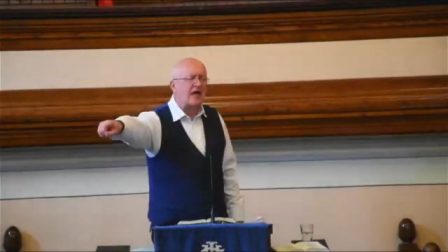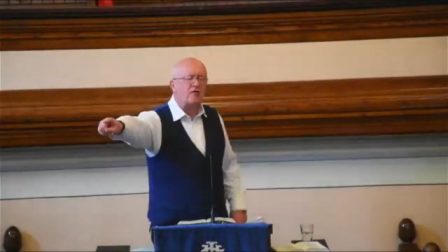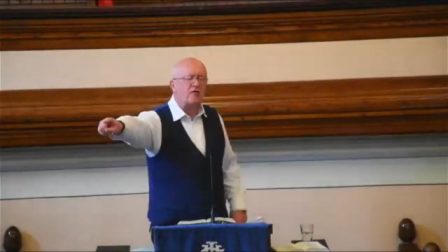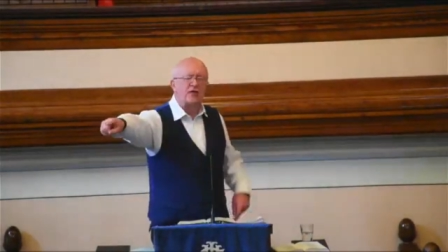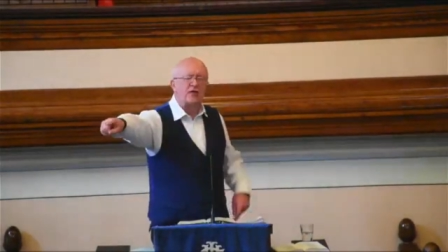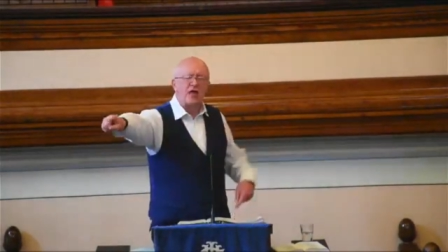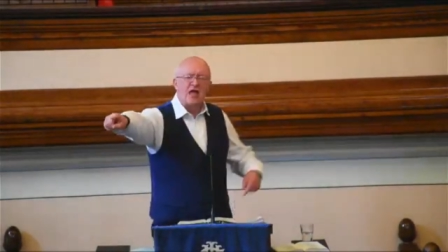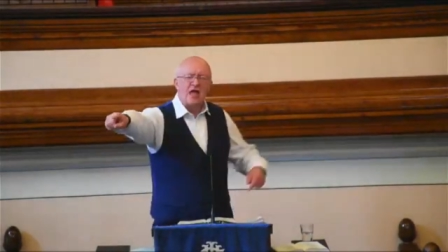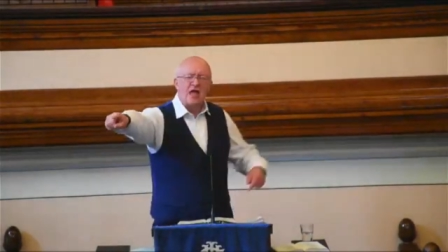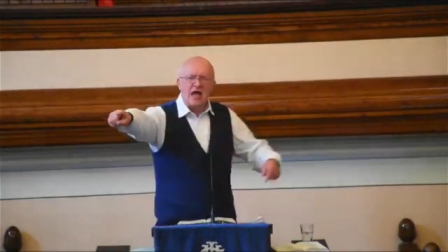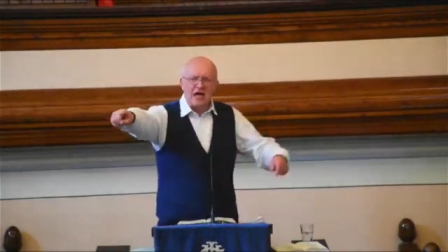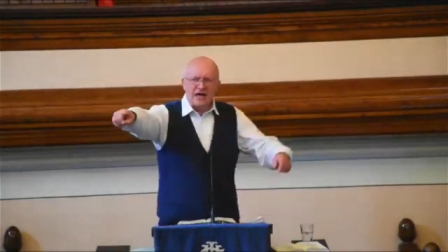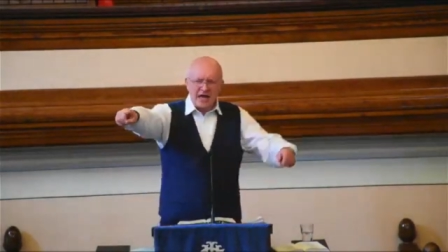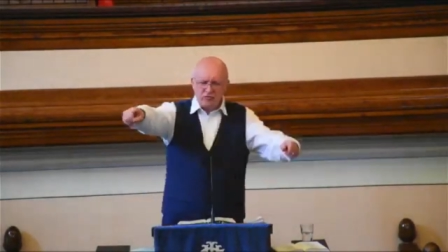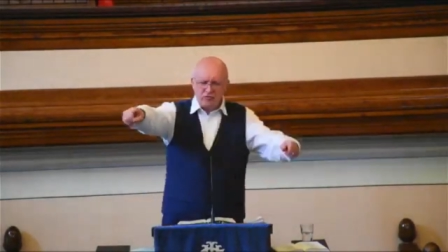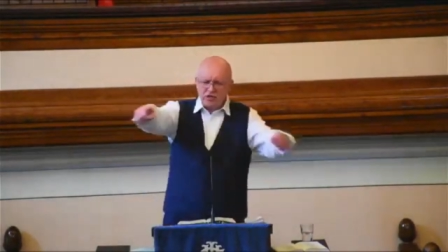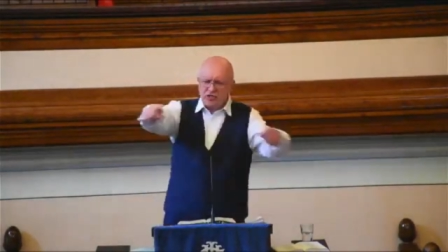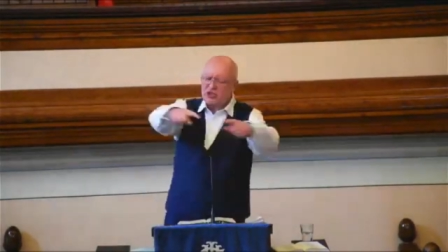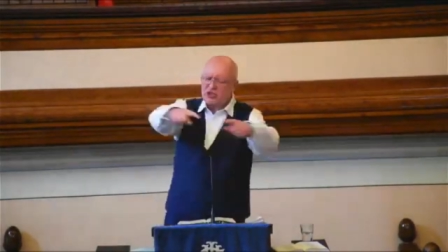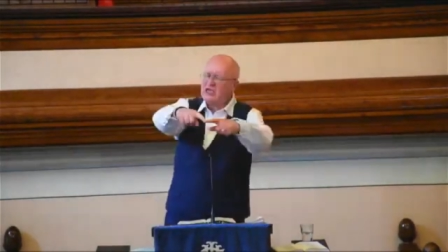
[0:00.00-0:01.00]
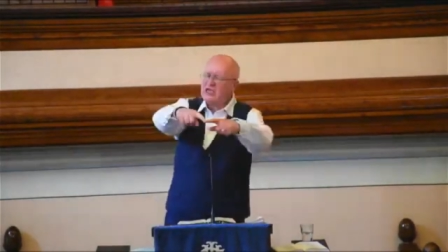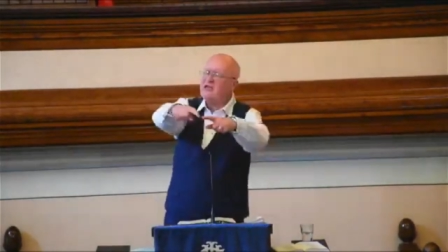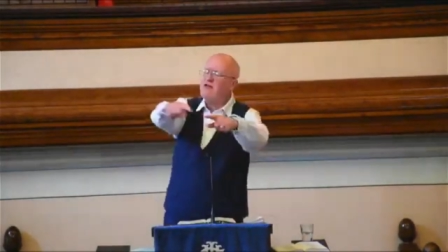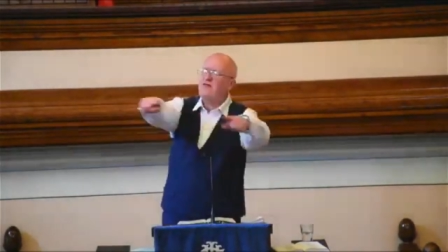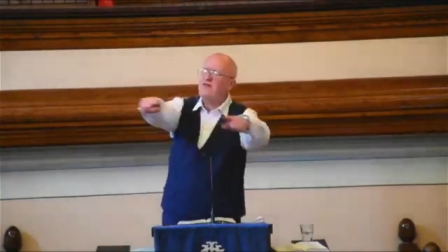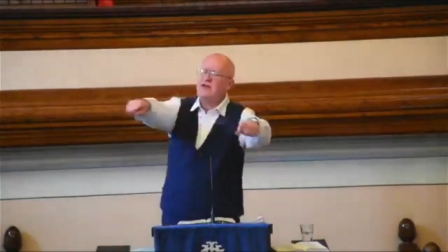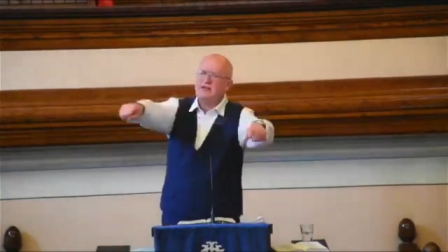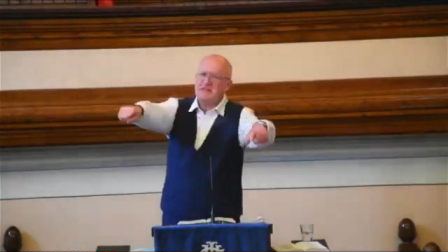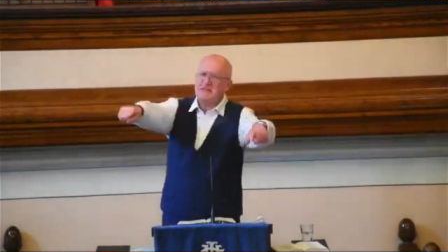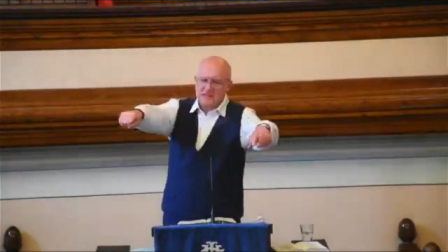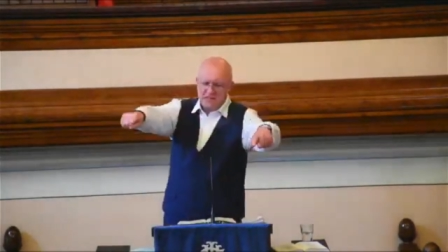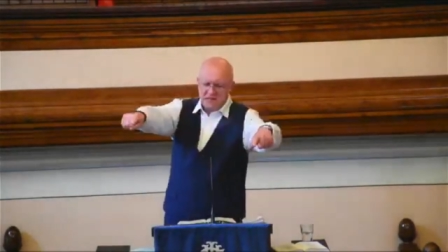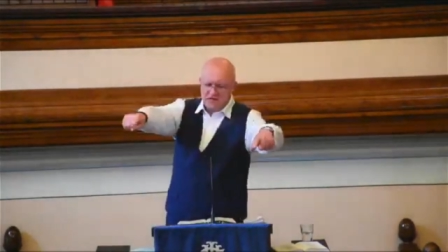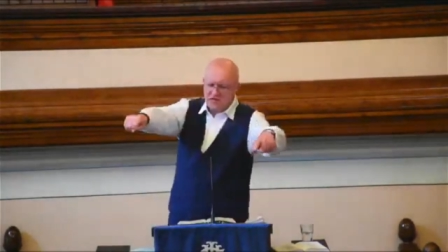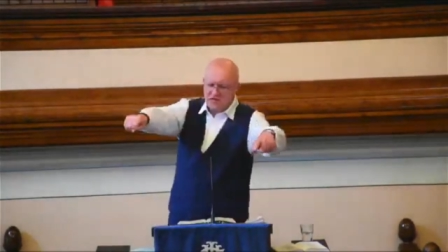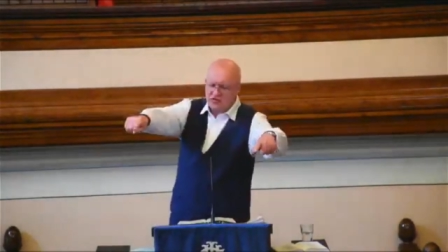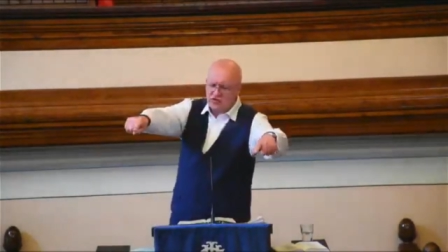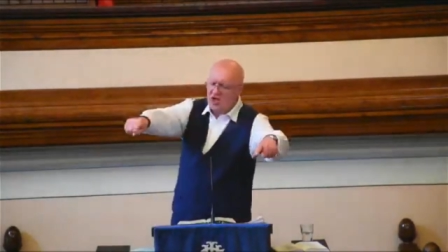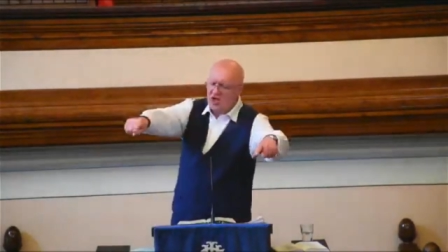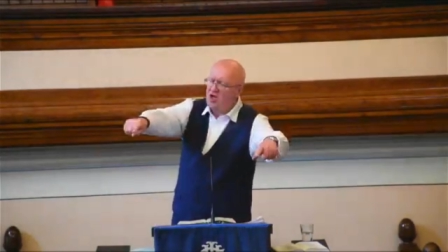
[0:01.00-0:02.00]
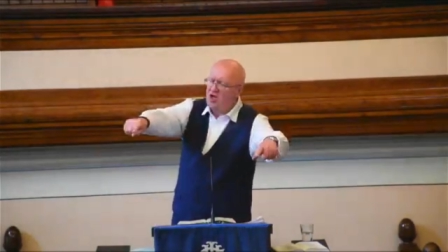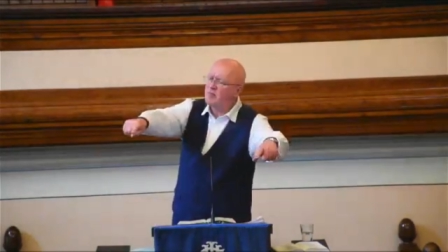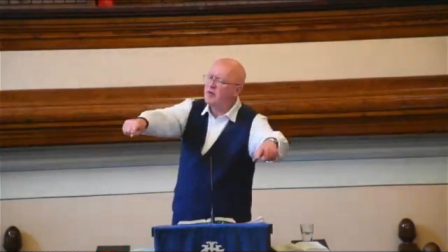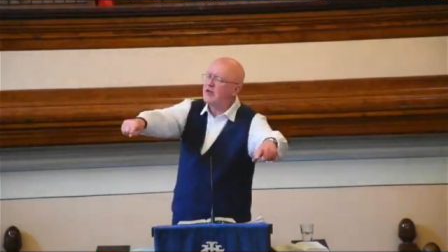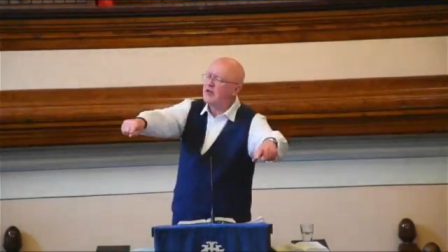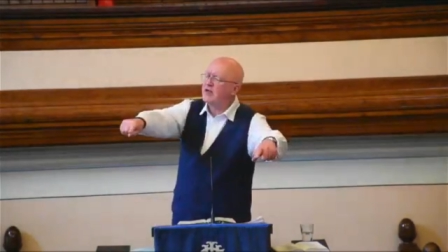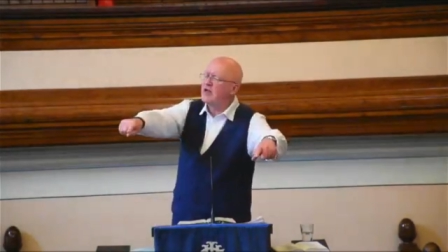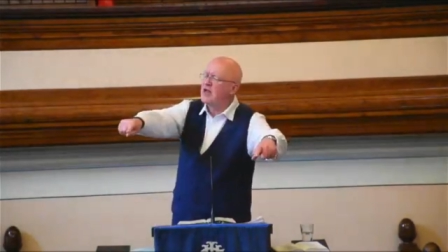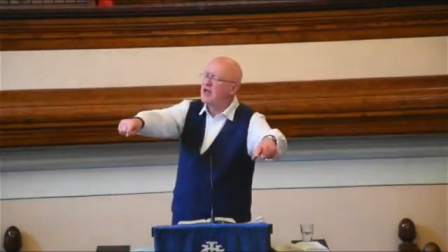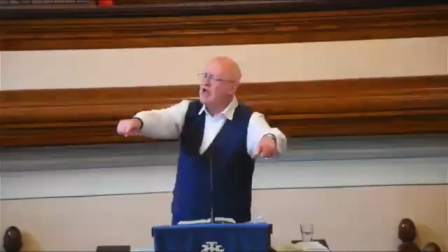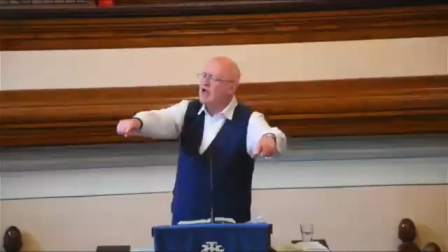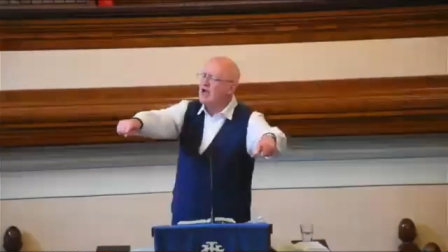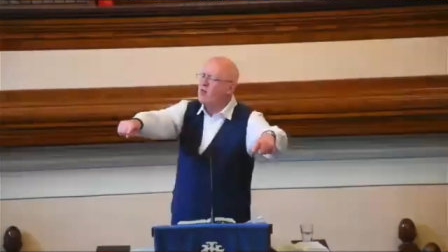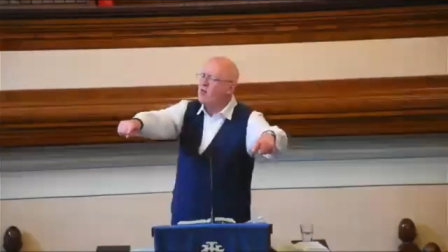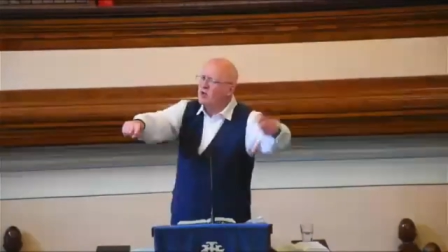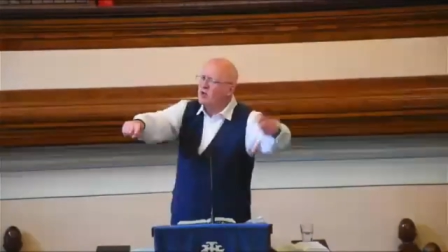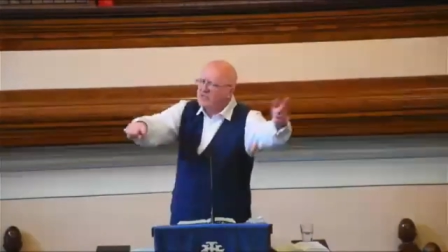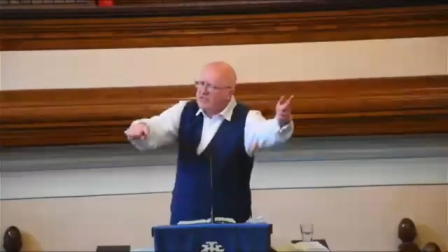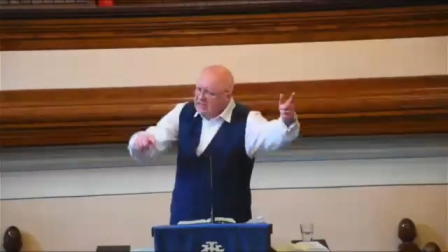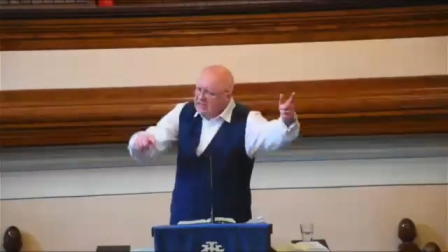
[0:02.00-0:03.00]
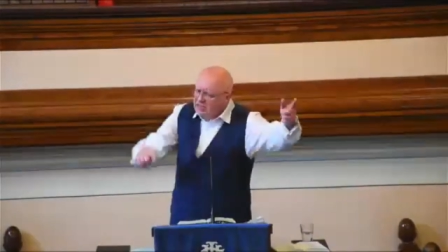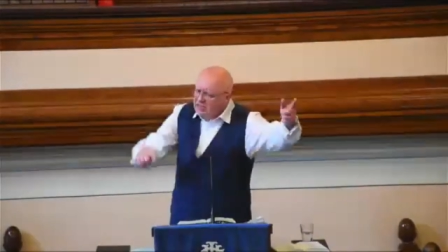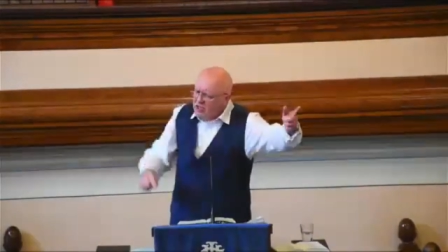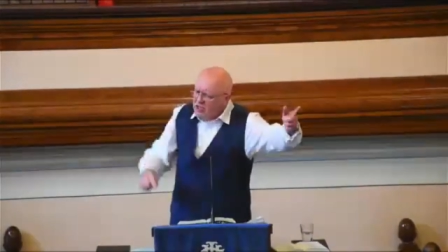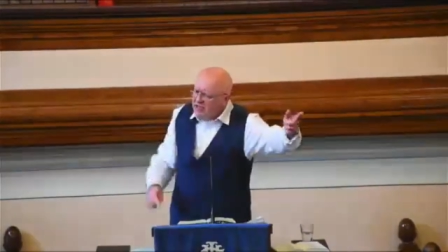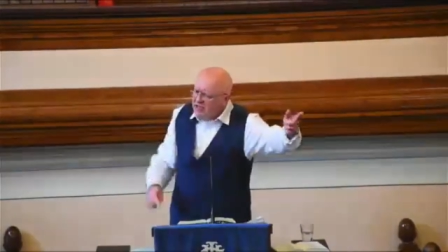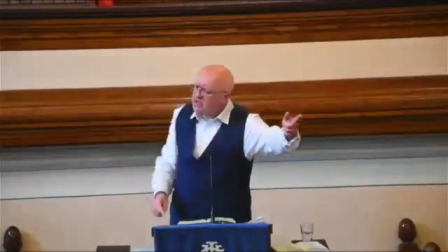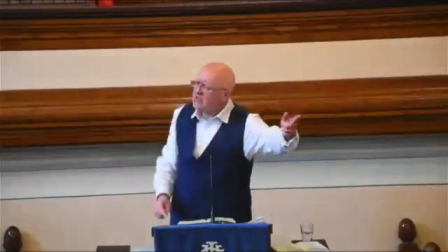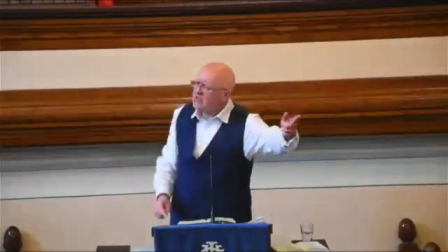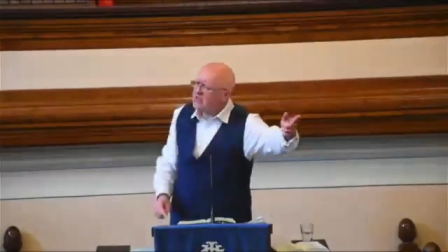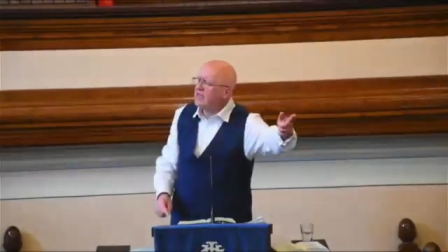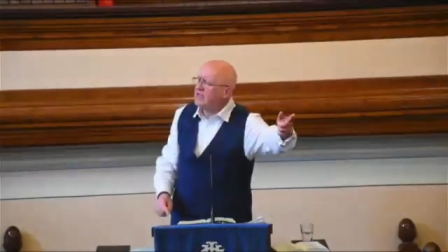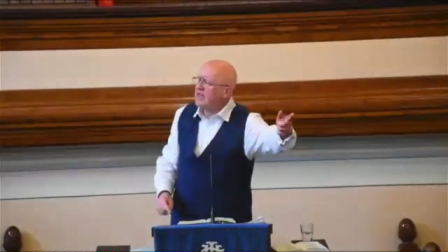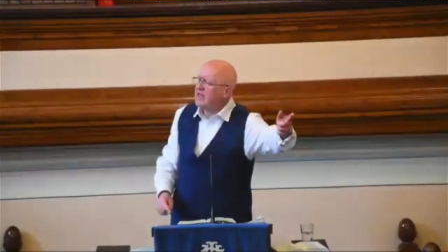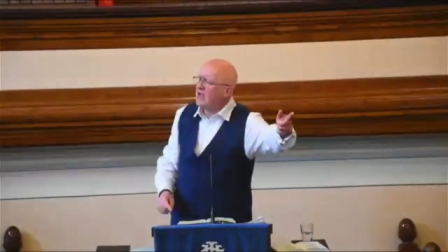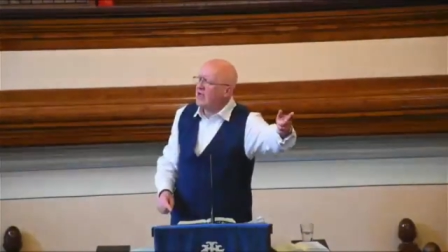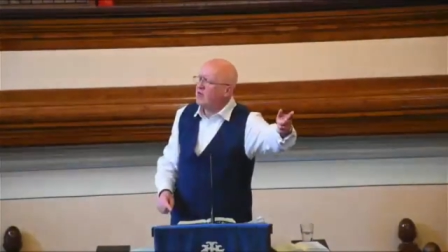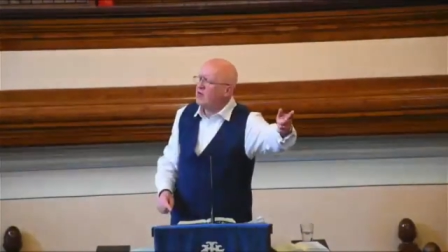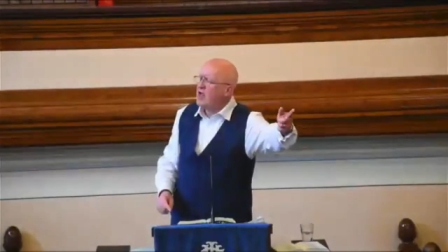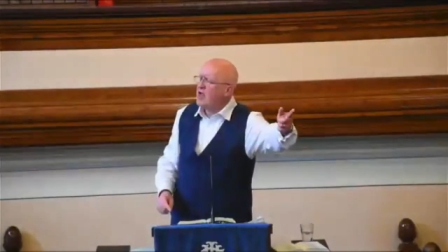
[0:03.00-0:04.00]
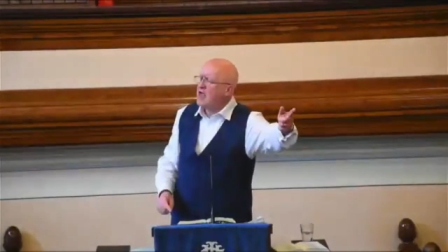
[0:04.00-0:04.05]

And, and how does she fit into the drama? And, and what did he just say now?